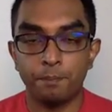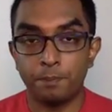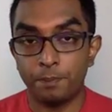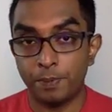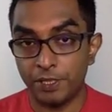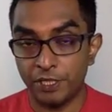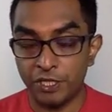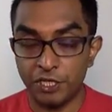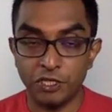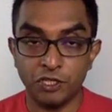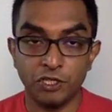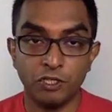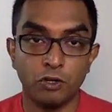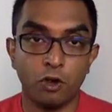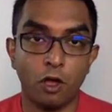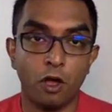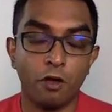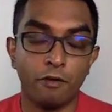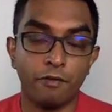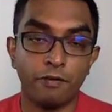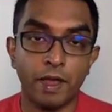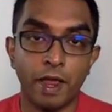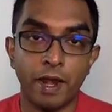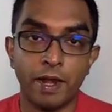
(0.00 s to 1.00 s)
partition
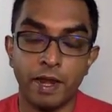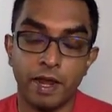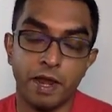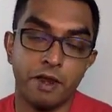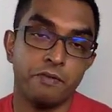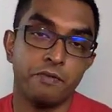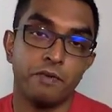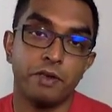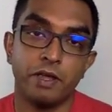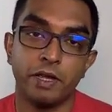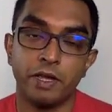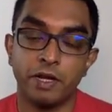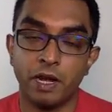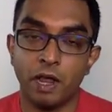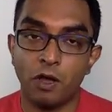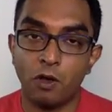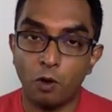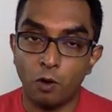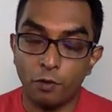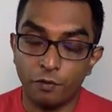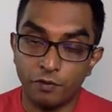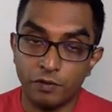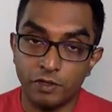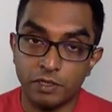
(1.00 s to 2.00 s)
off an area in our
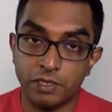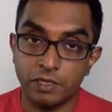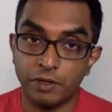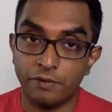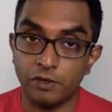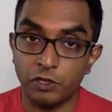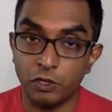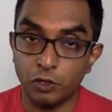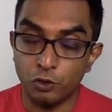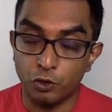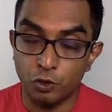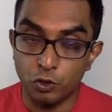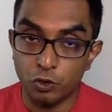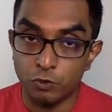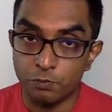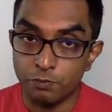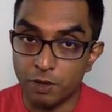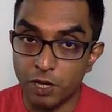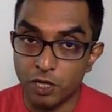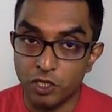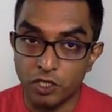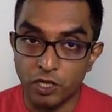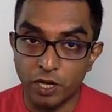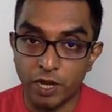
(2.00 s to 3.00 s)
office that we don't use
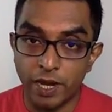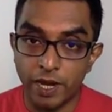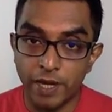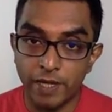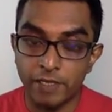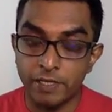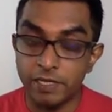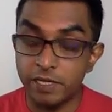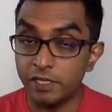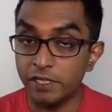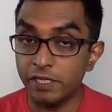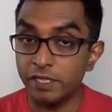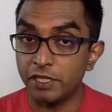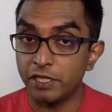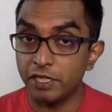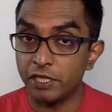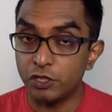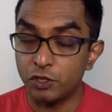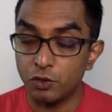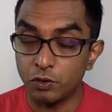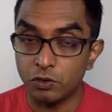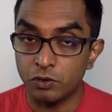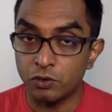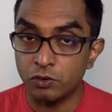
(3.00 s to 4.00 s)
much and turn it
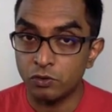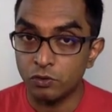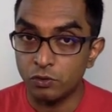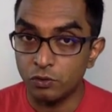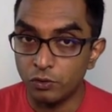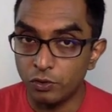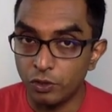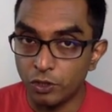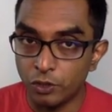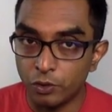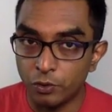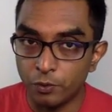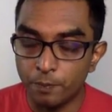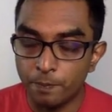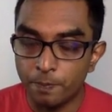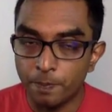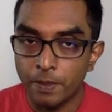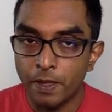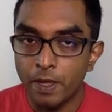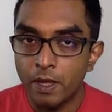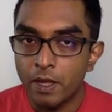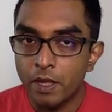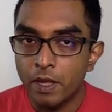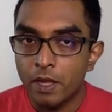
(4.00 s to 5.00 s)
into a studio,
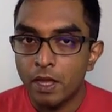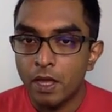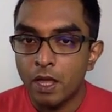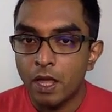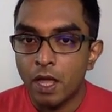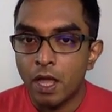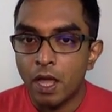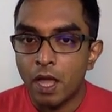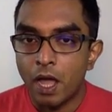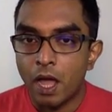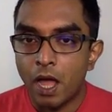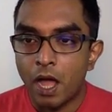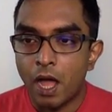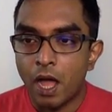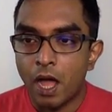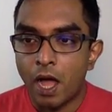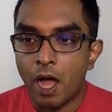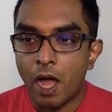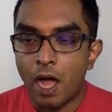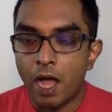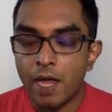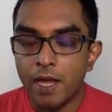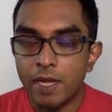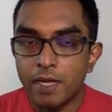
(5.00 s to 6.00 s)

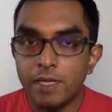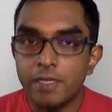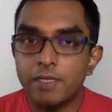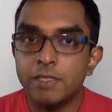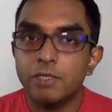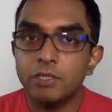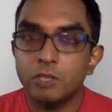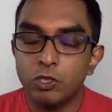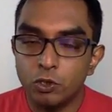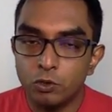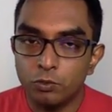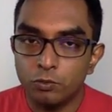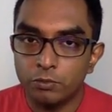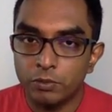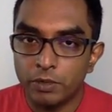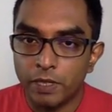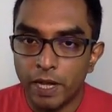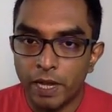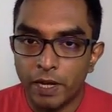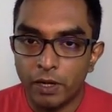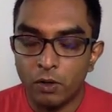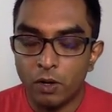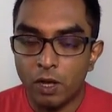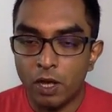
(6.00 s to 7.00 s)
I assumed
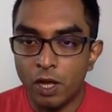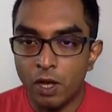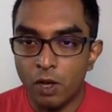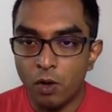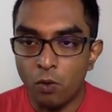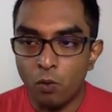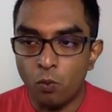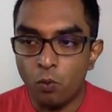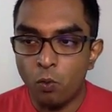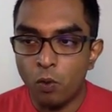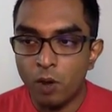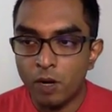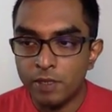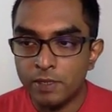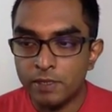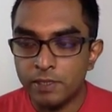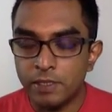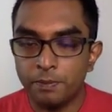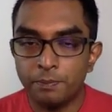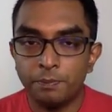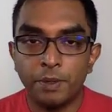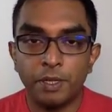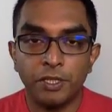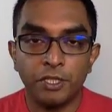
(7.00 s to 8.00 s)
that once
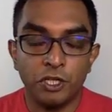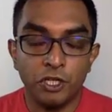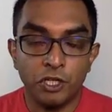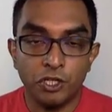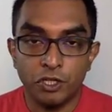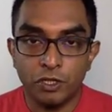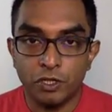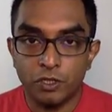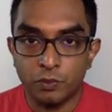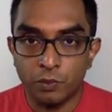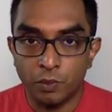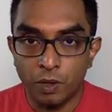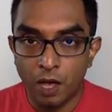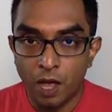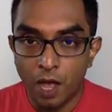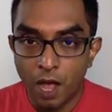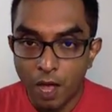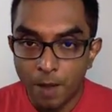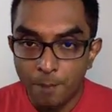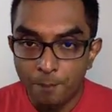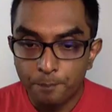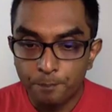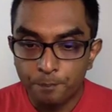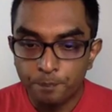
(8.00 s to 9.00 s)
the partitions were
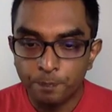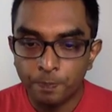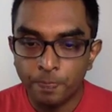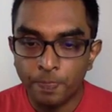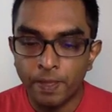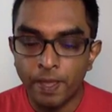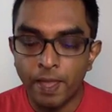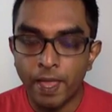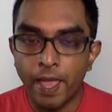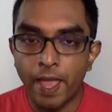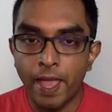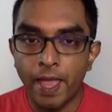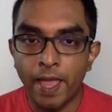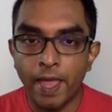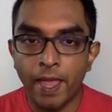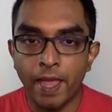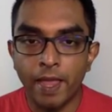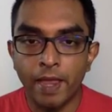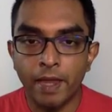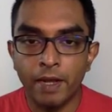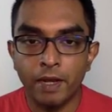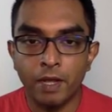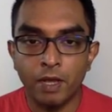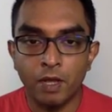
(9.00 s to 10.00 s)
up
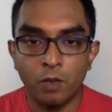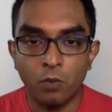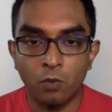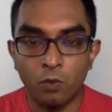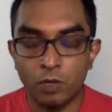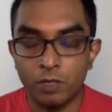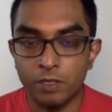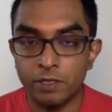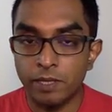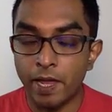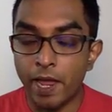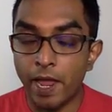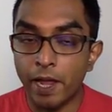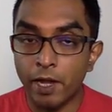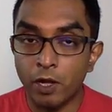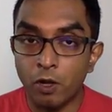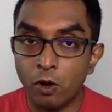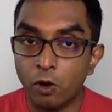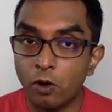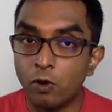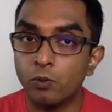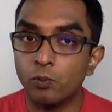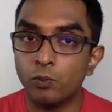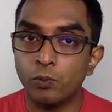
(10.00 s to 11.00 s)
and once the
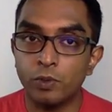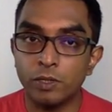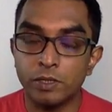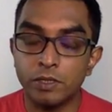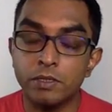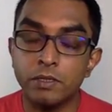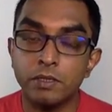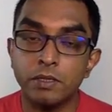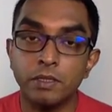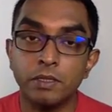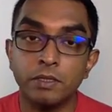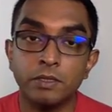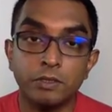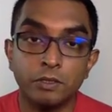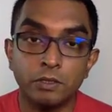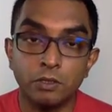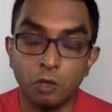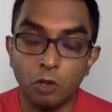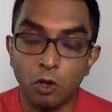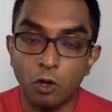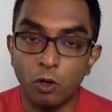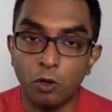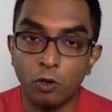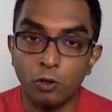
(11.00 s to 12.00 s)
aircon was
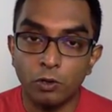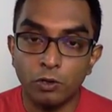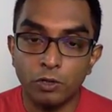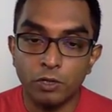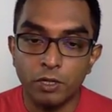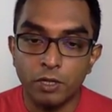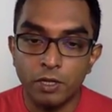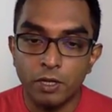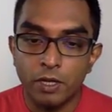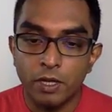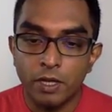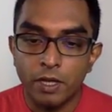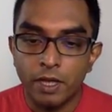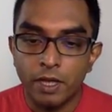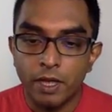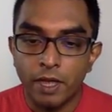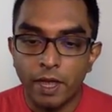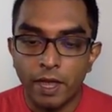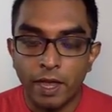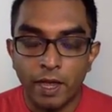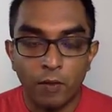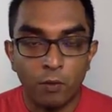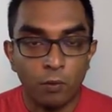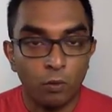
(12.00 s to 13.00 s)
installed
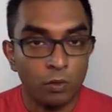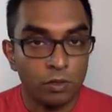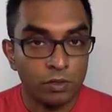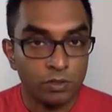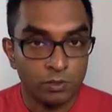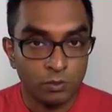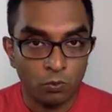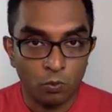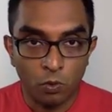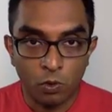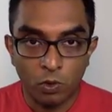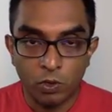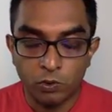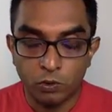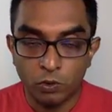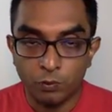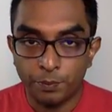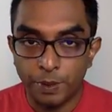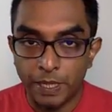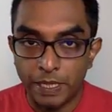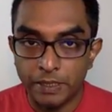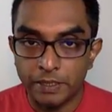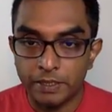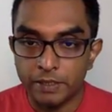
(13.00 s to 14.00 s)
and once the walls were
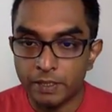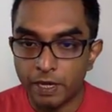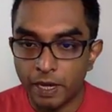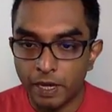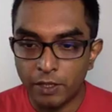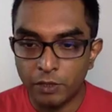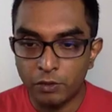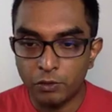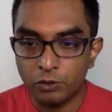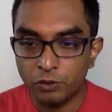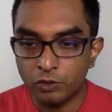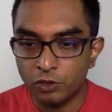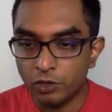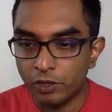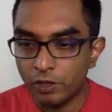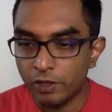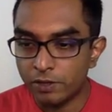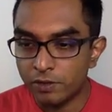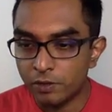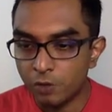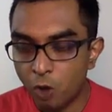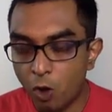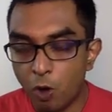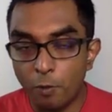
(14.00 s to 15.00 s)
painted, I could
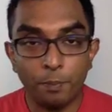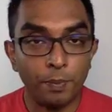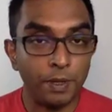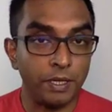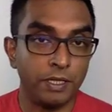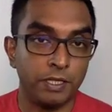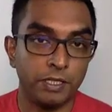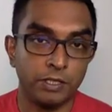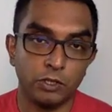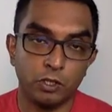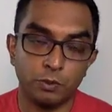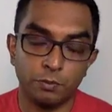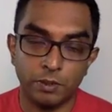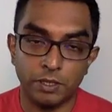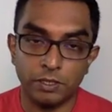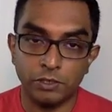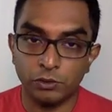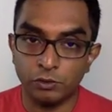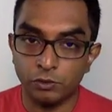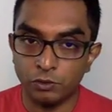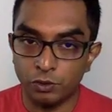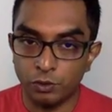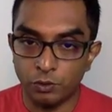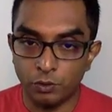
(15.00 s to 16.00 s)
just hop into my
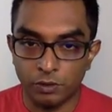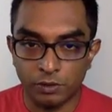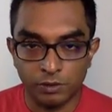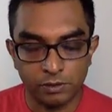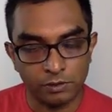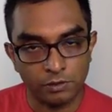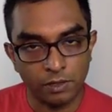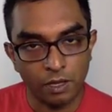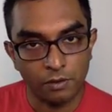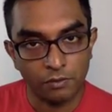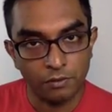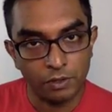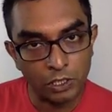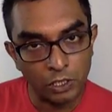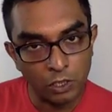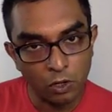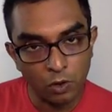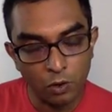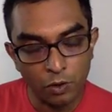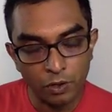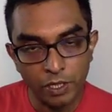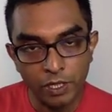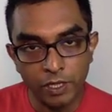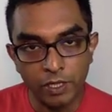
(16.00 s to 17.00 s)
studio and start
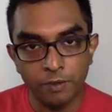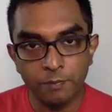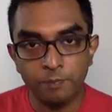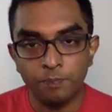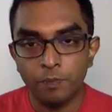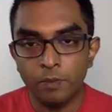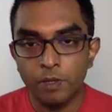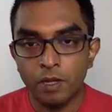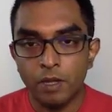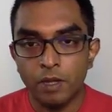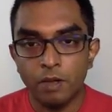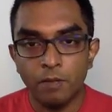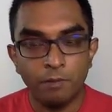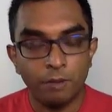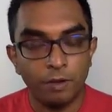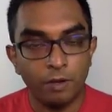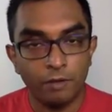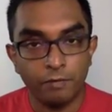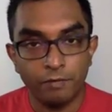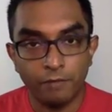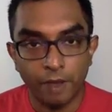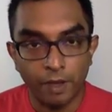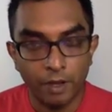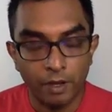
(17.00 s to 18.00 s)
recording
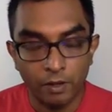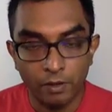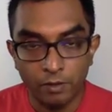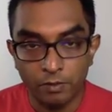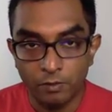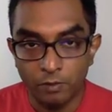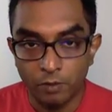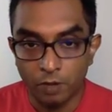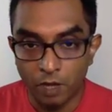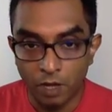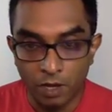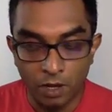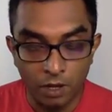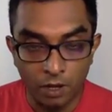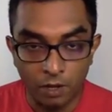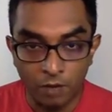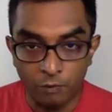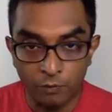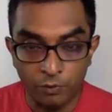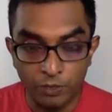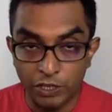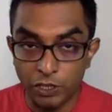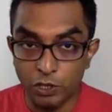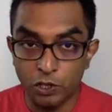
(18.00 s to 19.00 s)
perfect
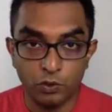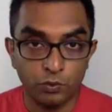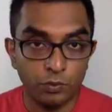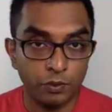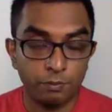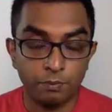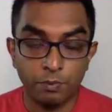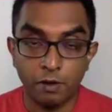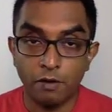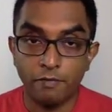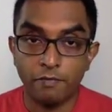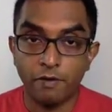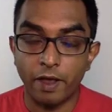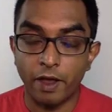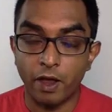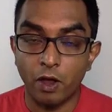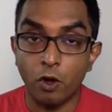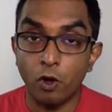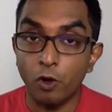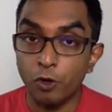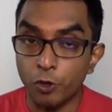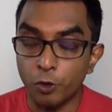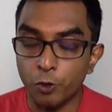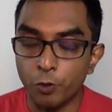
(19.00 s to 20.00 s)
videos with perfect
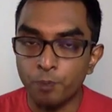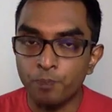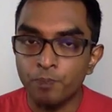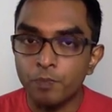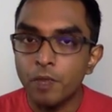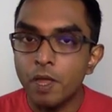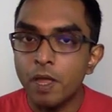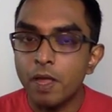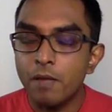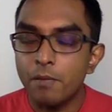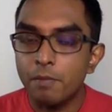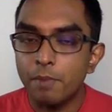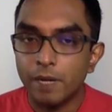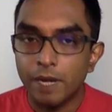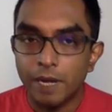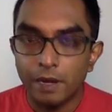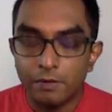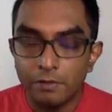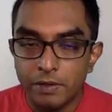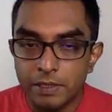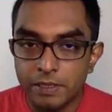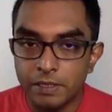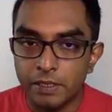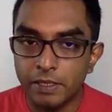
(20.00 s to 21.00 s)
audio. But
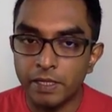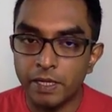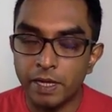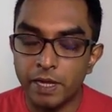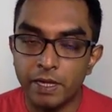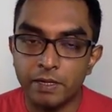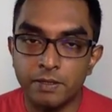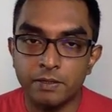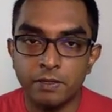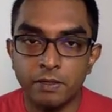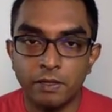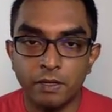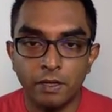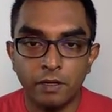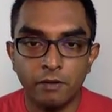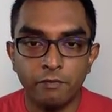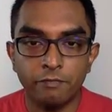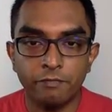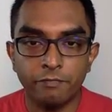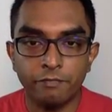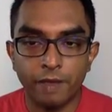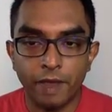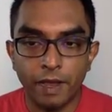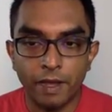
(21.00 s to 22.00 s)
that wasn't the case.
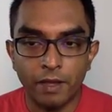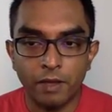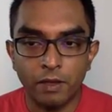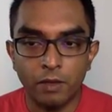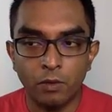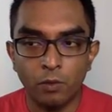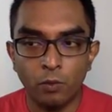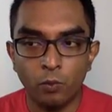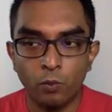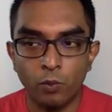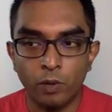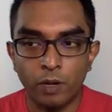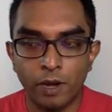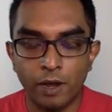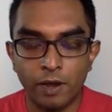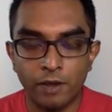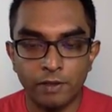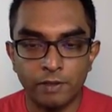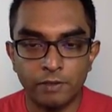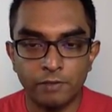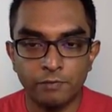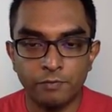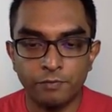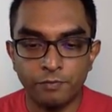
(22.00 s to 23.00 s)
In fact, when
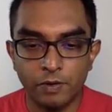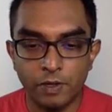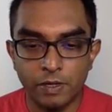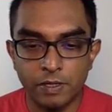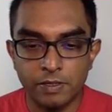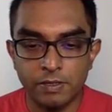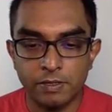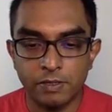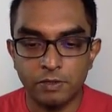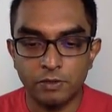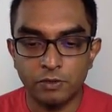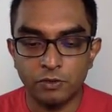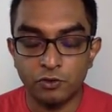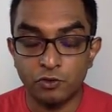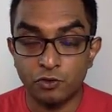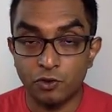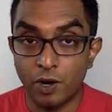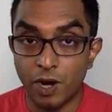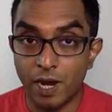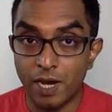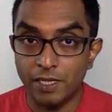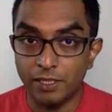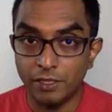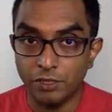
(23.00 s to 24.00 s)
I first
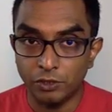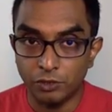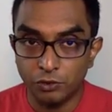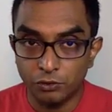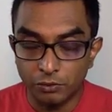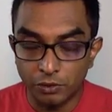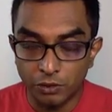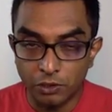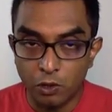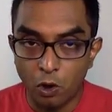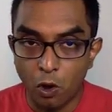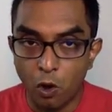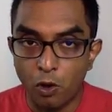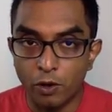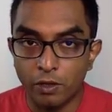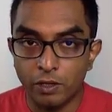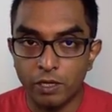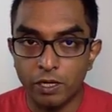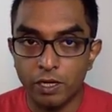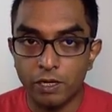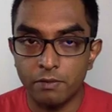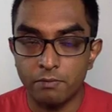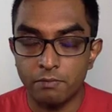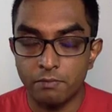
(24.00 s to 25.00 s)
tried to
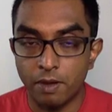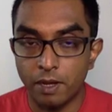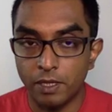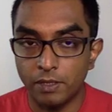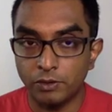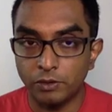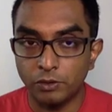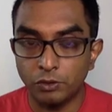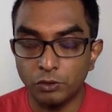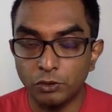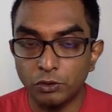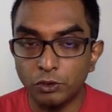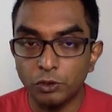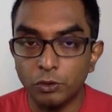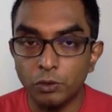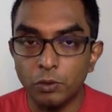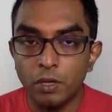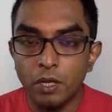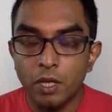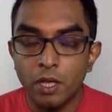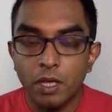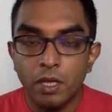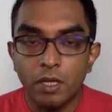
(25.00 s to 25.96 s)
record in my studio,